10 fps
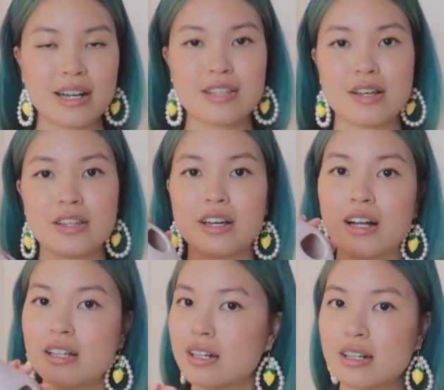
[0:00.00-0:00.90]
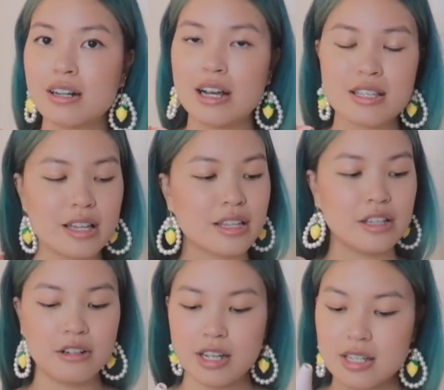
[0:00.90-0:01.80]
I saw the color, I saw the
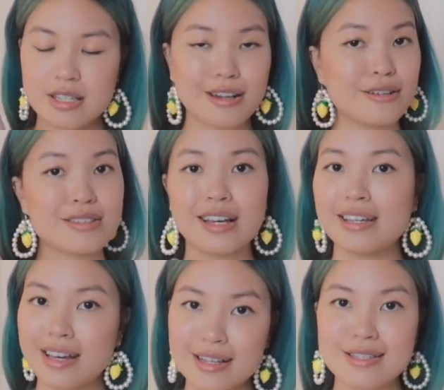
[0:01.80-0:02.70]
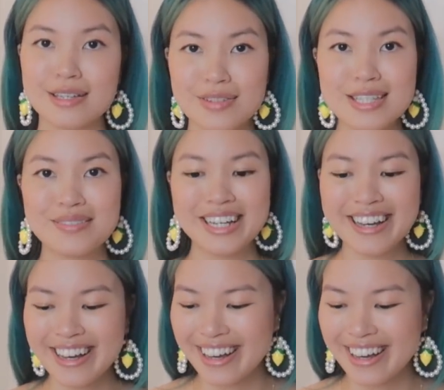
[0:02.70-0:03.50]
cuteness, and I was like, yes, give it to me.